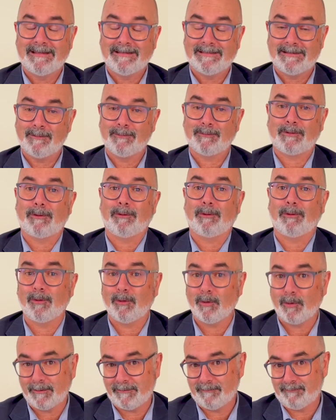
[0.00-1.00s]
there was a
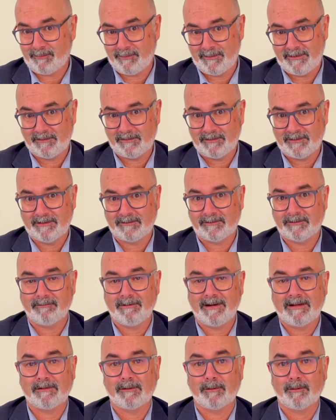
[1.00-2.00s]
lot of pressure to
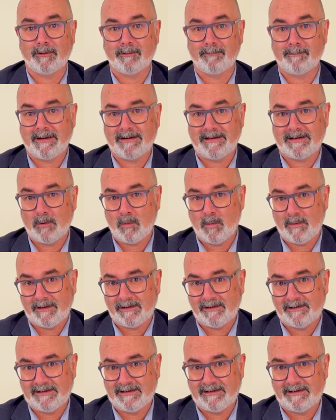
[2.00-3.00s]
raise a lot of money
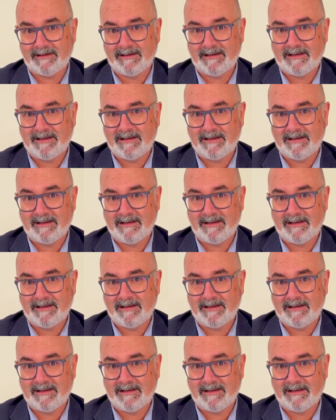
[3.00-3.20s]
quickly.